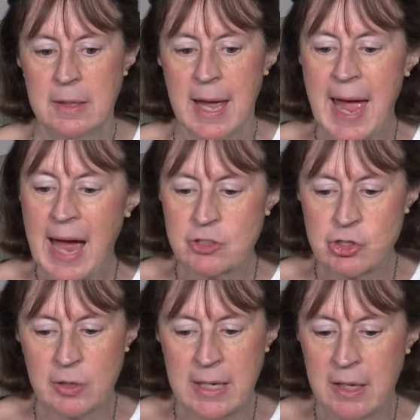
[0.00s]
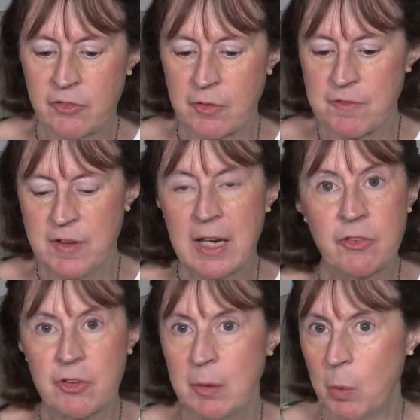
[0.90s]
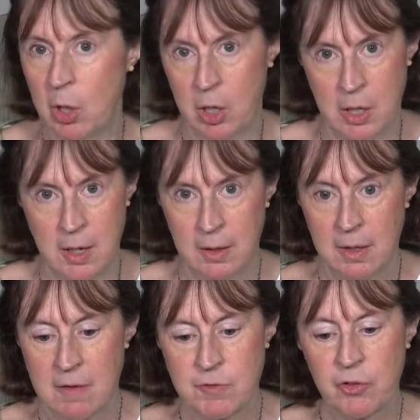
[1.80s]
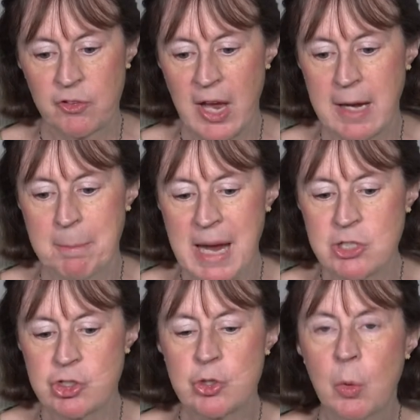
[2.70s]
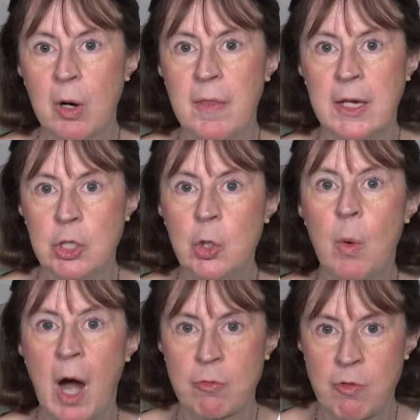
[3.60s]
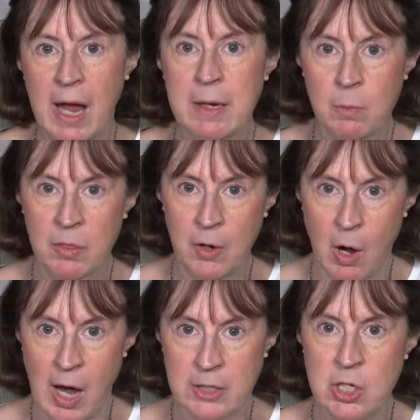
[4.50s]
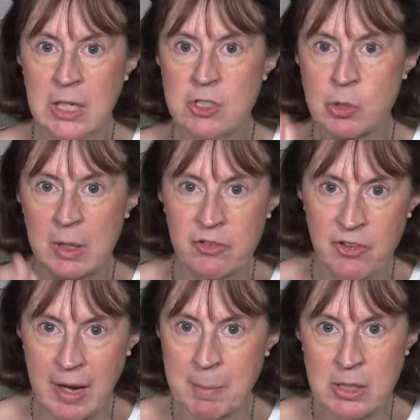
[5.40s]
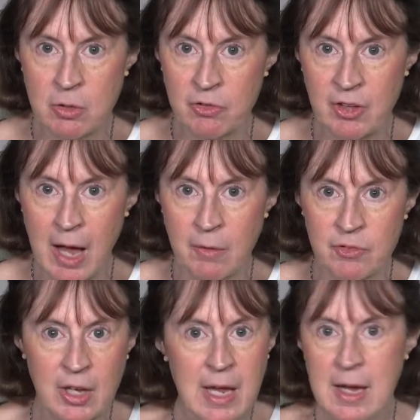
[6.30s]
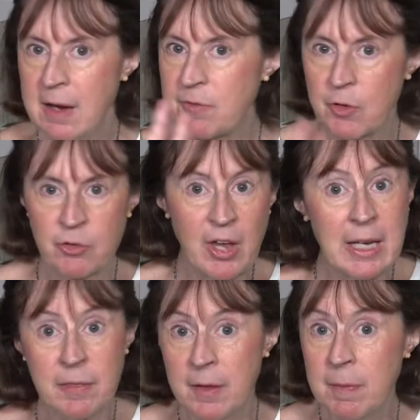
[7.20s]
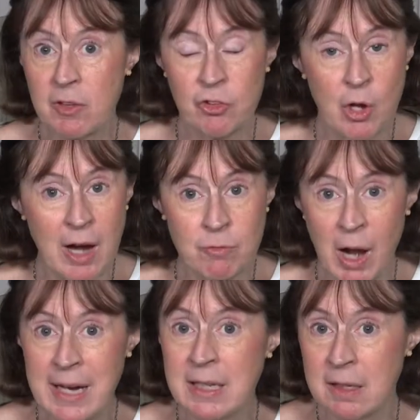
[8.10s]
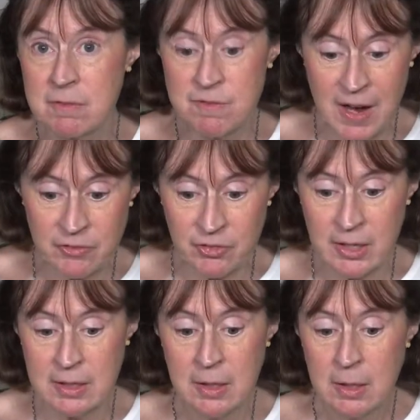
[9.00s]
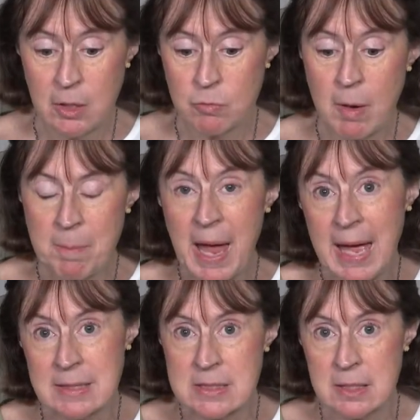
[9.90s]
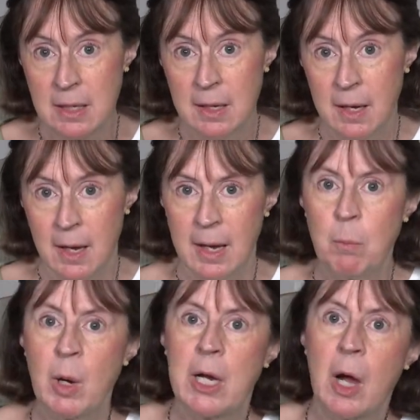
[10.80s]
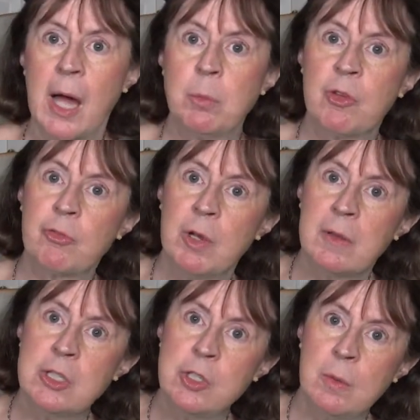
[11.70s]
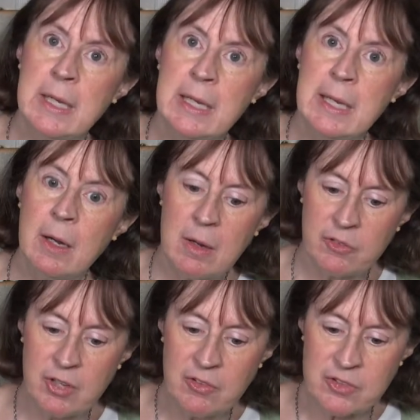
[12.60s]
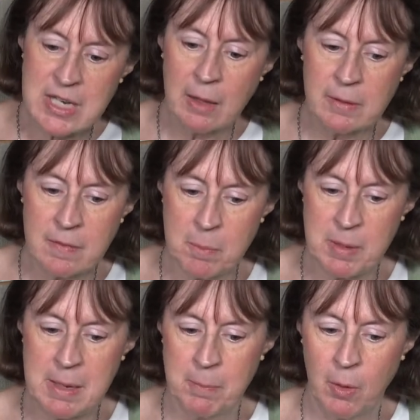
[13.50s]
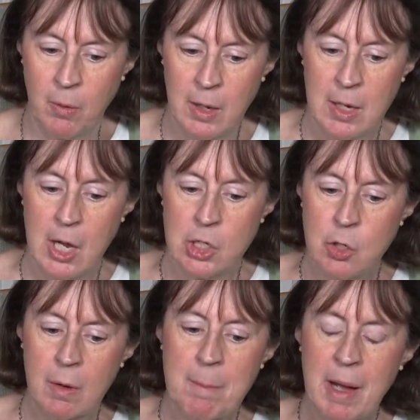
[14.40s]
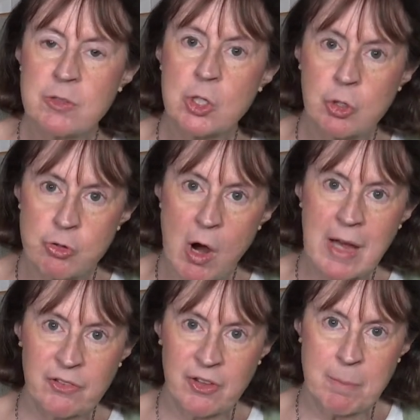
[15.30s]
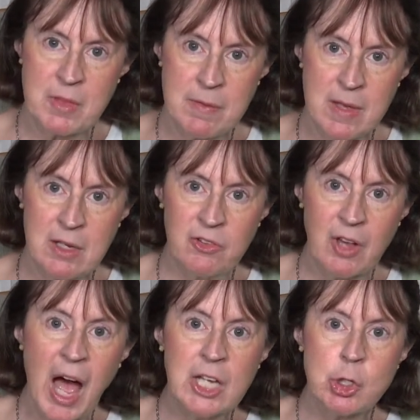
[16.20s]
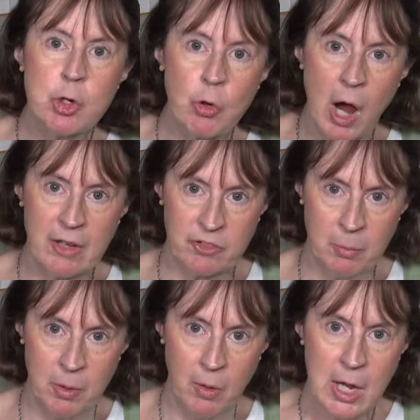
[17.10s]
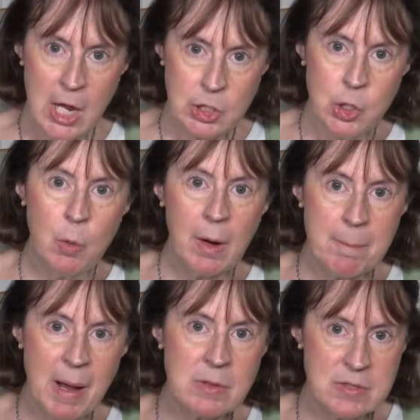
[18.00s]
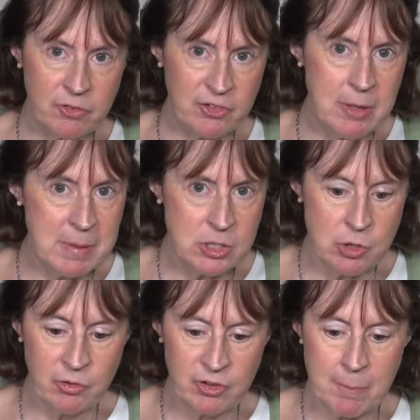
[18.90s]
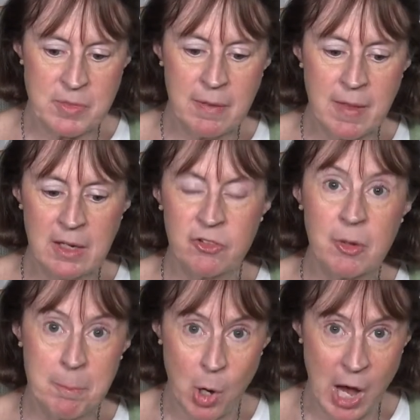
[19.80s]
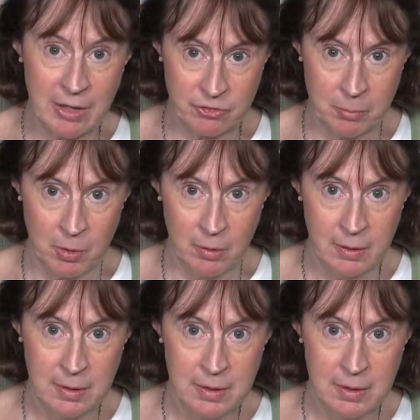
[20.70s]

Actually, it's a fancy word for saying make sure that you are right with God. You need to examine yourselves. If there's anything that's not right, confess it, repent. And what God was really doing here is He's telling the people, You're about to cross something that is uncrossable. You are about to see me do something that is impossible.